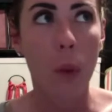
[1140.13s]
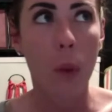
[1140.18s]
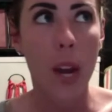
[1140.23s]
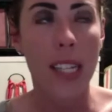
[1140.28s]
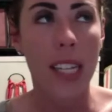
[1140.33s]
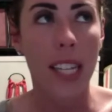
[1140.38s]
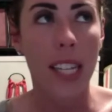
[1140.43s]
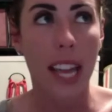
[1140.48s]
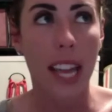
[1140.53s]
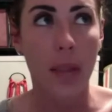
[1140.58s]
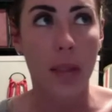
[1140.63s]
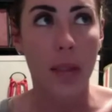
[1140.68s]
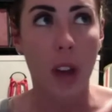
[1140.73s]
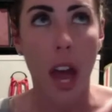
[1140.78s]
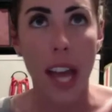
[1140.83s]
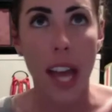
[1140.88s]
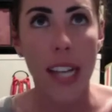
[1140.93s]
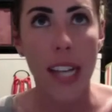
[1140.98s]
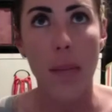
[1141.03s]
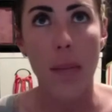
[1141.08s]
is it, like
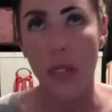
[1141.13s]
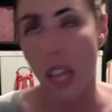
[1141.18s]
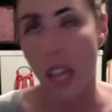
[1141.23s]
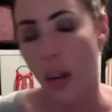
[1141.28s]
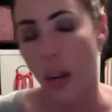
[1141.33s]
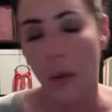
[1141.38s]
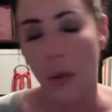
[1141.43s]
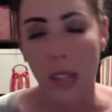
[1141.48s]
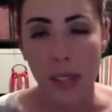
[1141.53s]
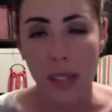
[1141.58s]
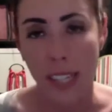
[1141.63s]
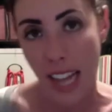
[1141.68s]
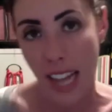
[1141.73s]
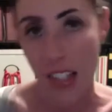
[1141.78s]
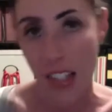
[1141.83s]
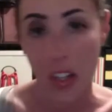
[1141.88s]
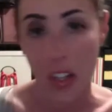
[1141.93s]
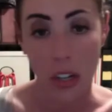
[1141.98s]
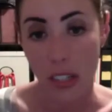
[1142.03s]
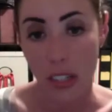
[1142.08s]
90%? I don't know what the
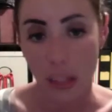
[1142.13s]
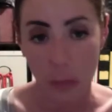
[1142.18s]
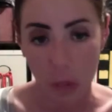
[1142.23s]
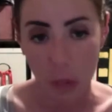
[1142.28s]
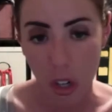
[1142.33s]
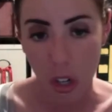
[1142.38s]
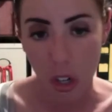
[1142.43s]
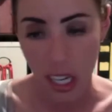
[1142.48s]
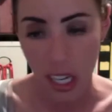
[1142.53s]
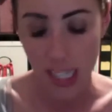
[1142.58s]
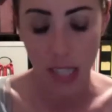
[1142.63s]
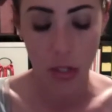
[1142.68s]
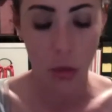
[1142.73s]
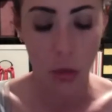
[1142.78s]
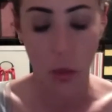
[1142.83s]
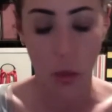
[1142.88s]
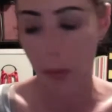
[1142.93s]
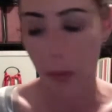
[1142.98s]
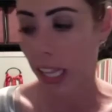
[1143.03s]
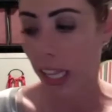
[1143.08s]
stats are. Some nerd can
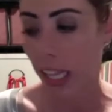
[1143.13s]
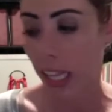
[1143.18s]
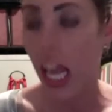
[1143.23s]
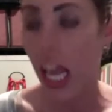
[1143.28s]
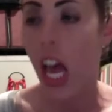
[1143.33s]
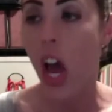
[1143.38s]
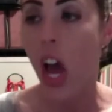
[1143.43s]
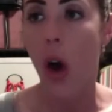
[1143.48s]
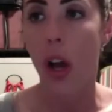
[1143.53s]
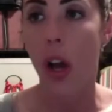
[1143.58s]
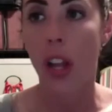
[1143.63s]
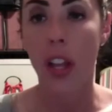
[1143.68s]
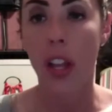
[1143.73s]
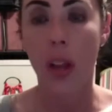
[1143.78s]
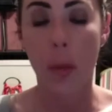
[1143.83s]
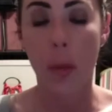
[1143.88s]
tweet me. Like, most